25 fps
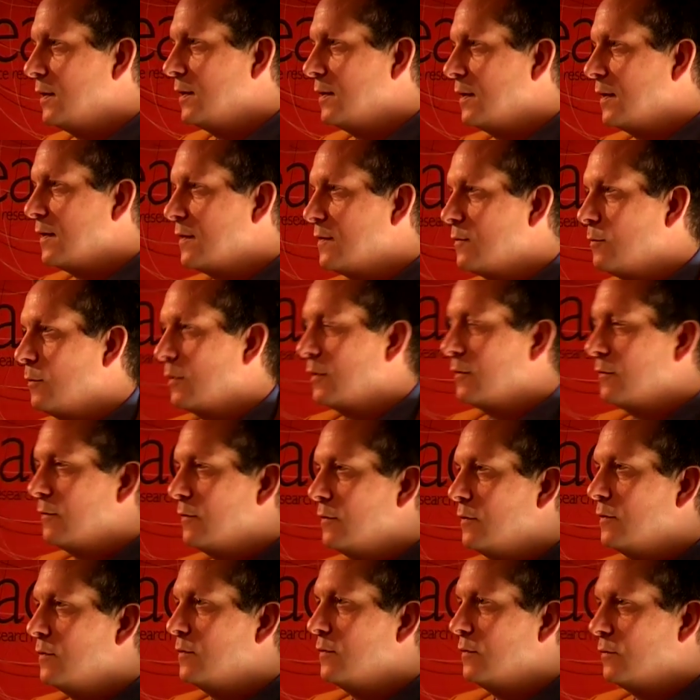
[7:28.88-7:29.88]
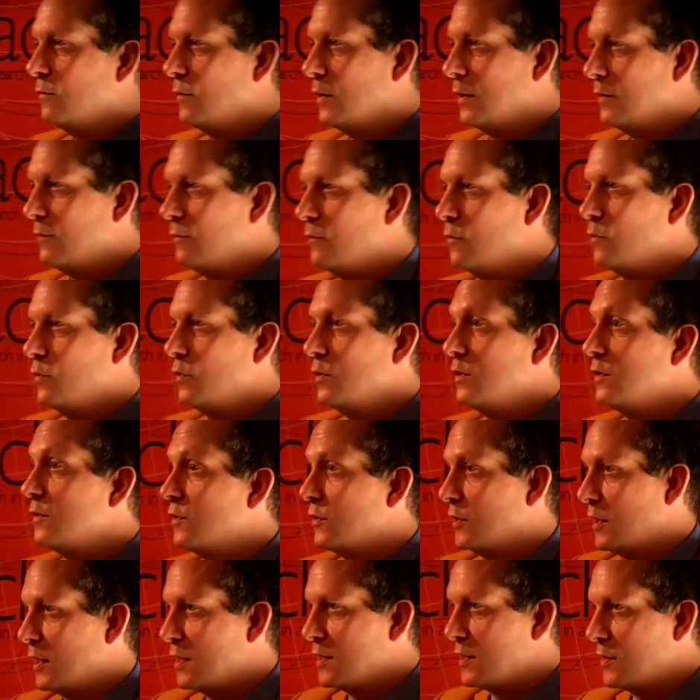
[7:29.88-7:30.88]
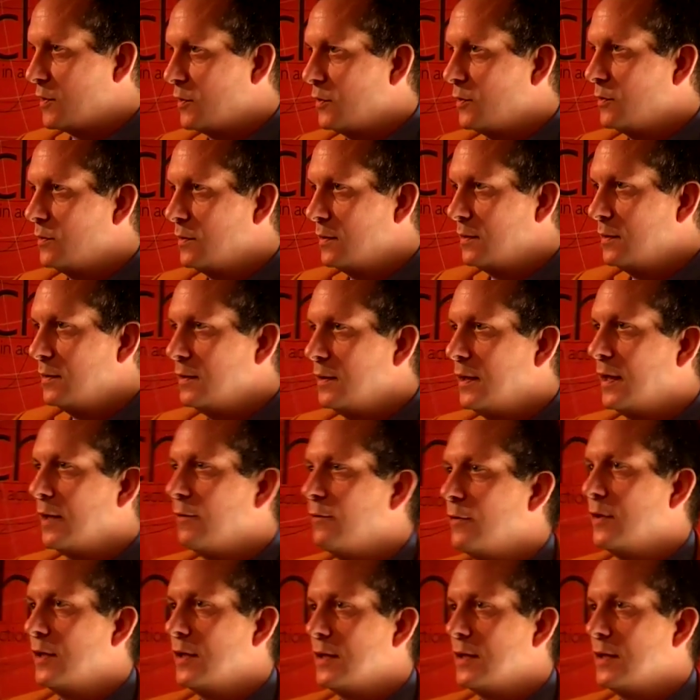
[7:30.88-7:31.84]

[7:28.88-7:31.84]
and that's one of the rules, just to give an